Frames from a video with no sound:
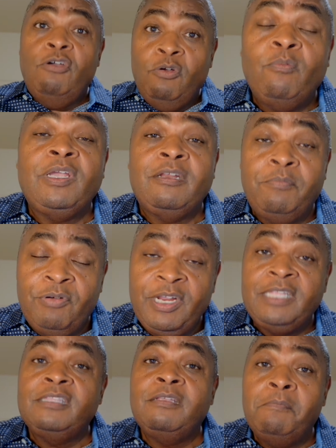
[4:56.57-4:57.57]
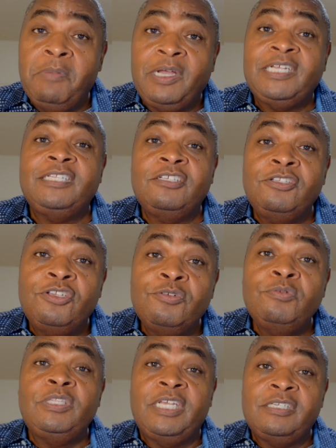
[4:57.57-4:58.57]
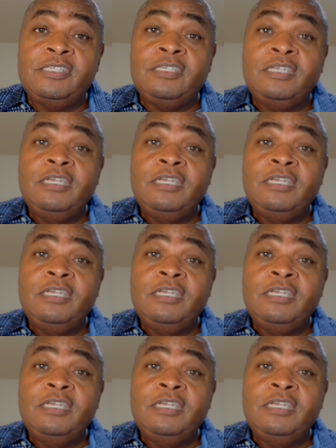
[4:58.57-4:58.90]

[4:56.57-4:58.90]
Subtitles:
We can print the money to do this.